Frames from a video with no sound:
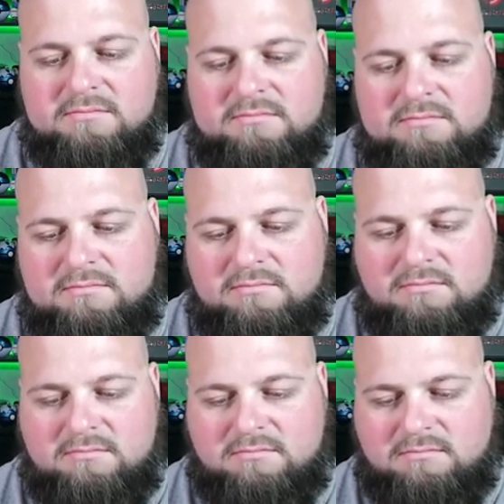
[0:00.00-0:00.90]

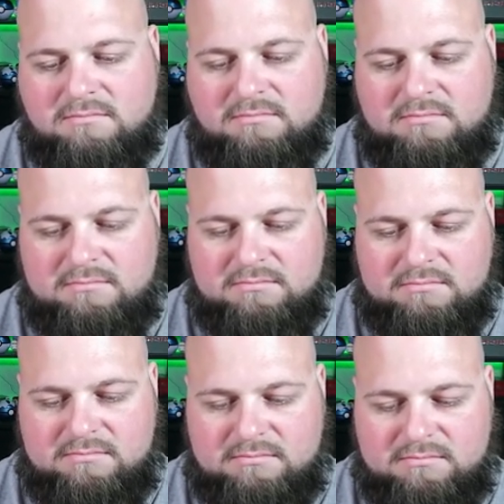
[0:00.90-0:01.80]
[no speech]